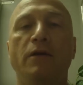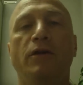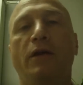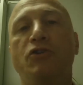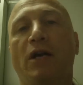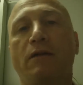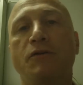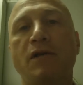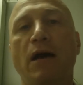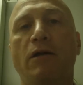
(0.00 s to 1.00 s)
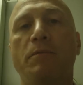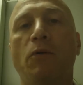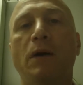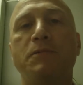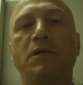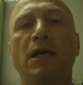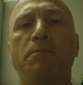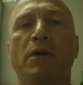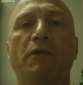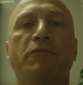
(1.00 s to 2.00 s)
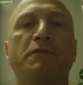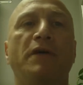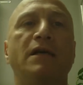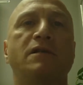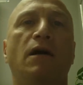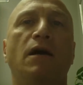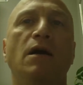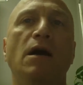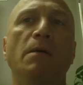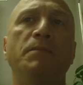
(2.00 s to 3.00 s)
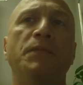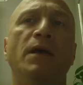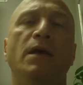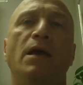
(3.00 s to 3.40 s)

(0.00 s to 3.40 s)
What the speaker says: you can check those out on my website, painfreefast.com,